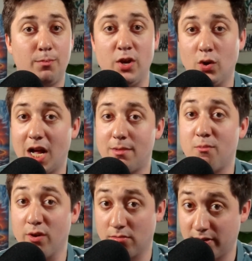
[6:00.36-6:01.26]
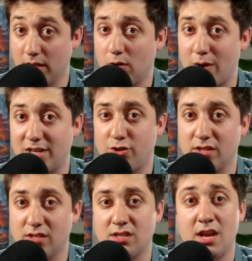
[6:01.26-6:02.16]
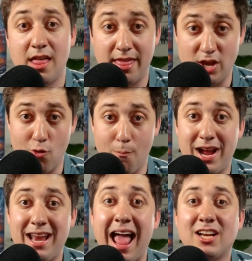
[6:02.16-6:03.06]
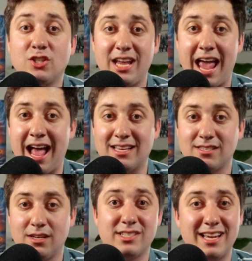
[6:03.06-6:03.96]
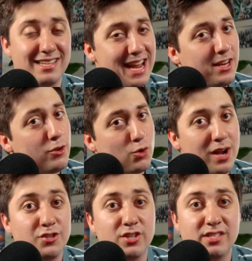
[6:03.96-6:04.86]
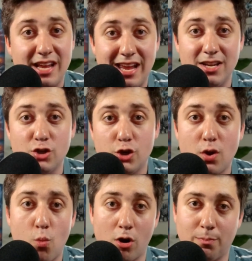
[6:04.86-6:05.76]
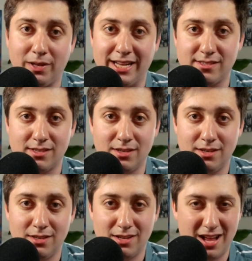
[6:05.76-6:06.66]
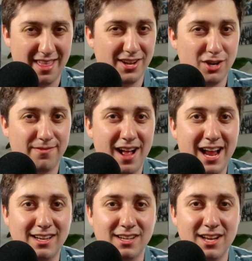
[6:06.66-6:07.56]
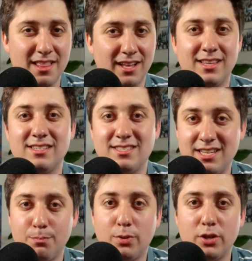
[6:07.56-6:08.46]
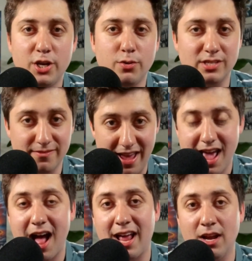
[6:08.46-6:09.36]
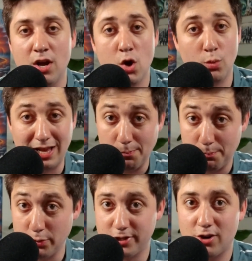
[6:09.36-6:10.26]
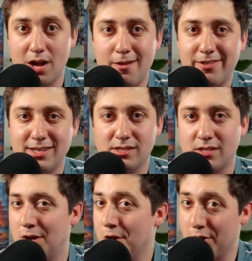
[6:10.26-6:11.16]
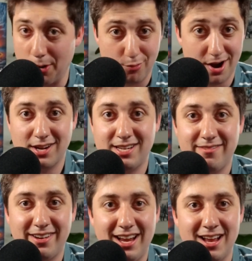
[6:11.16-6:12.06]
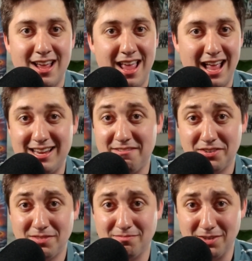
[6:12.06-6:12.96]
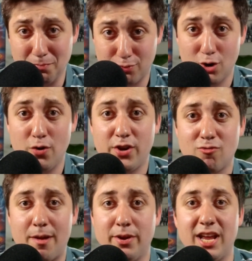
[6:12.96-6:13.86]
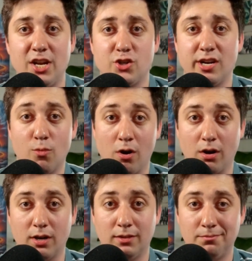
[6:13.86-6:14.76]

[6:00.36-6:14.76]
you come up with real questions that you might actually ask, and take those questions into the workplace. I think you'll find that this simple use of AI will help boost your confidence, your productivity, and even improve your reputation at work.